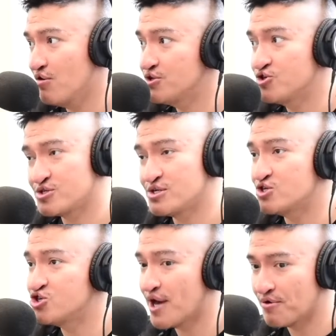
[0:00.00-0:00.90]
just in
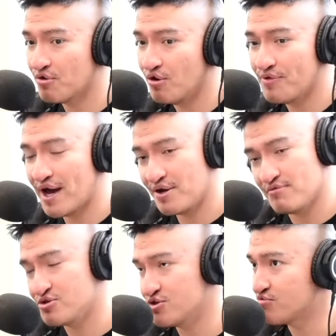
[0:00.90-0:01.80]
general, not
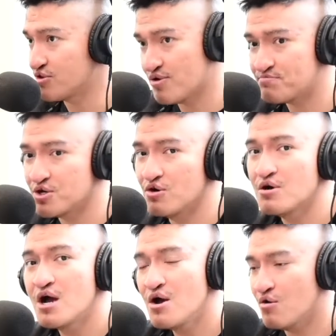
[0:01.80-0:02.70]
even just with crypto
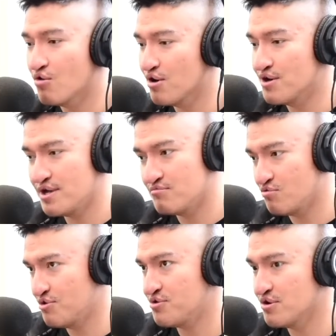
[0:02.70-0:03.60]
or even
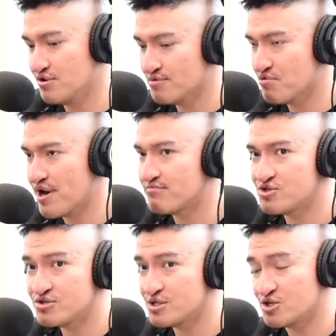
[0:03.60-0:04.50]
with your brand, but
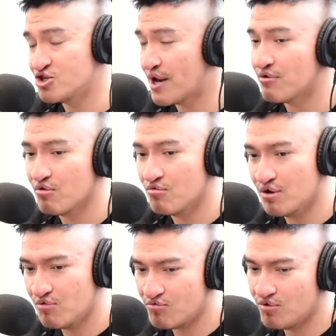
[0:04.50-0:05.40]
just in general?
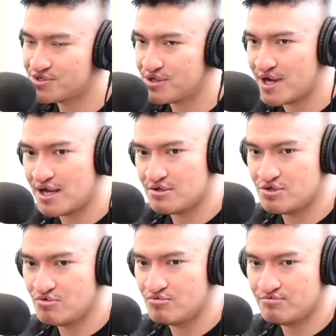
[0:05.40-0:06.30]
What was it that
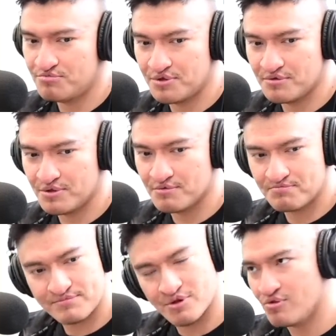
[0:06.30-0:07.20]
the
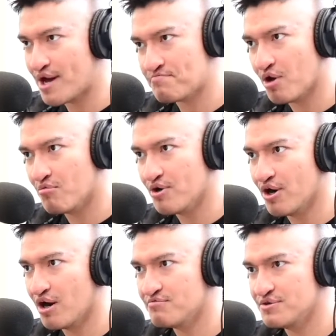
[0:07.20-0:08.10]
light bulb went
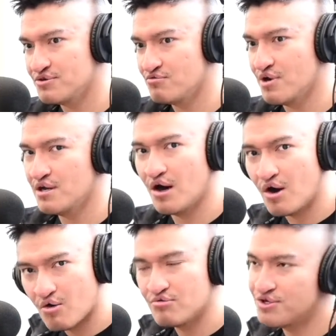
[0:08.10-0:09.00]
off and you went,
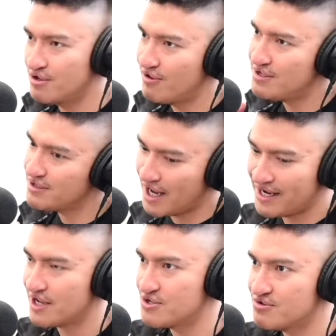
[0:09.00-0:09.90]
oh, you know what? I
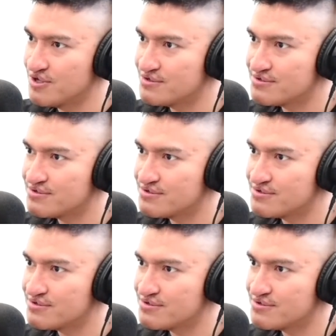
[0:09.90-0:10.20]
got to do this.